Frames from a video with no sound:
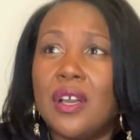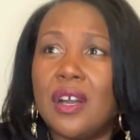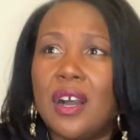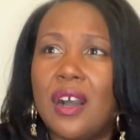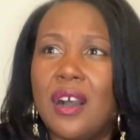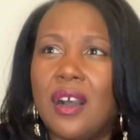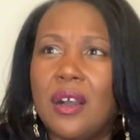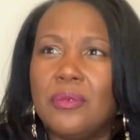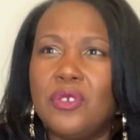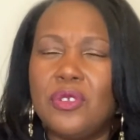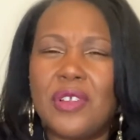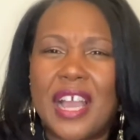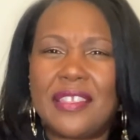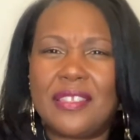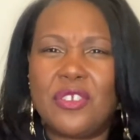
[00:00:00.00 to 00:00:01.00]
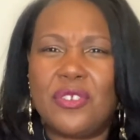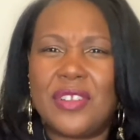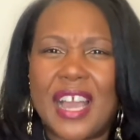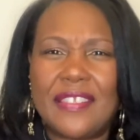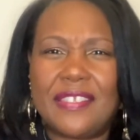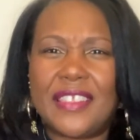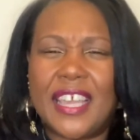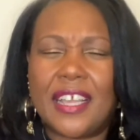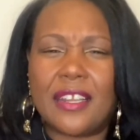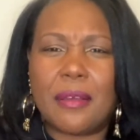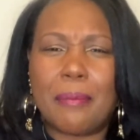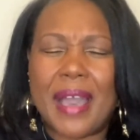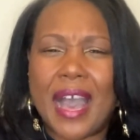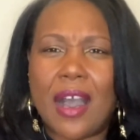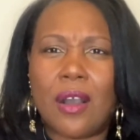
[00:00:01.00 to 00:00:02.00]
you're not thinking
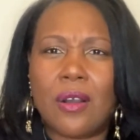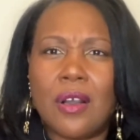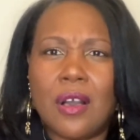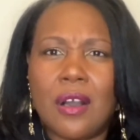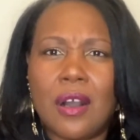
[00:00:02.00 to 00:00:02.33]
about